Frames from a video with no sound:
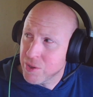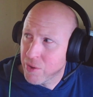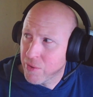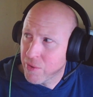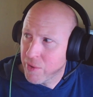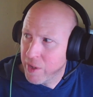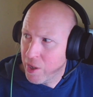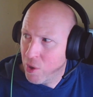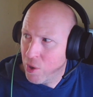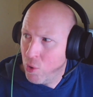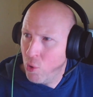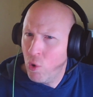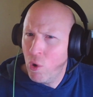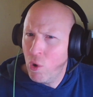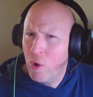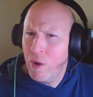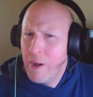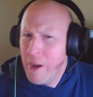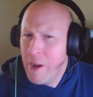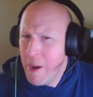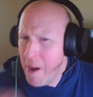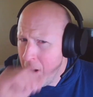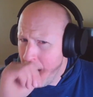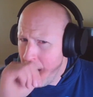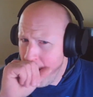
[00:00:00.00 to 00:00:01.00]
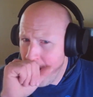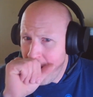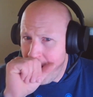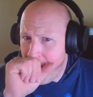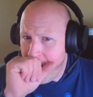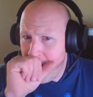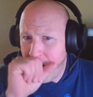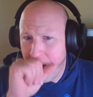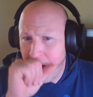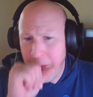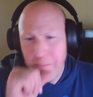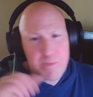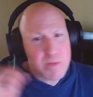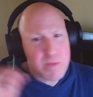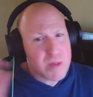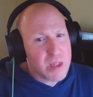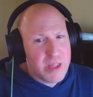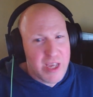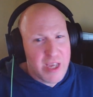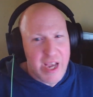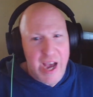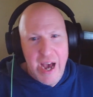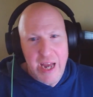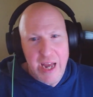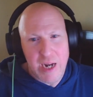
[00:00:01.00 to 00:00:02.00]
really cool.
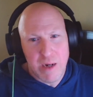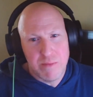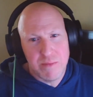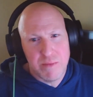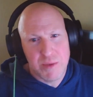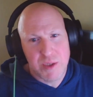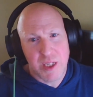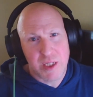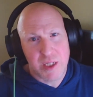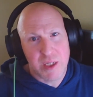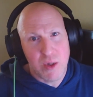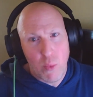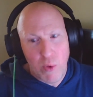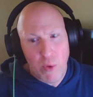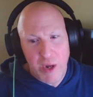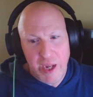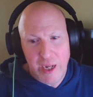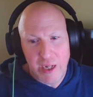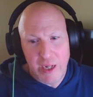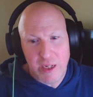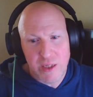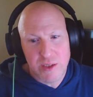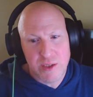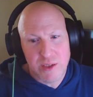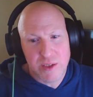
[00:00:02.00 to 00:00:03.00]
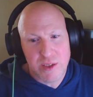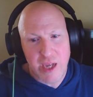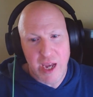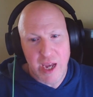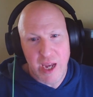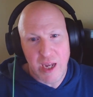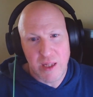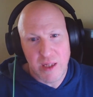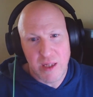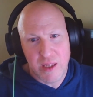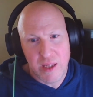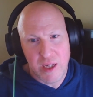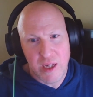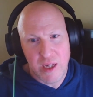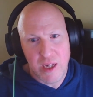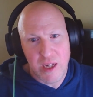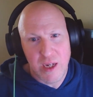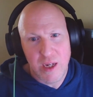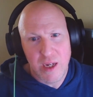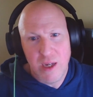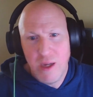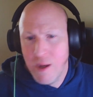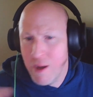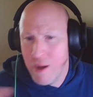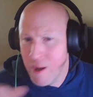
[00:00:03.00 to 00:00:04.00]
The items like the wings and
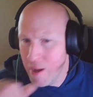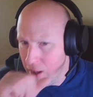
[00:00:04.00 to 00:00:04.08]
the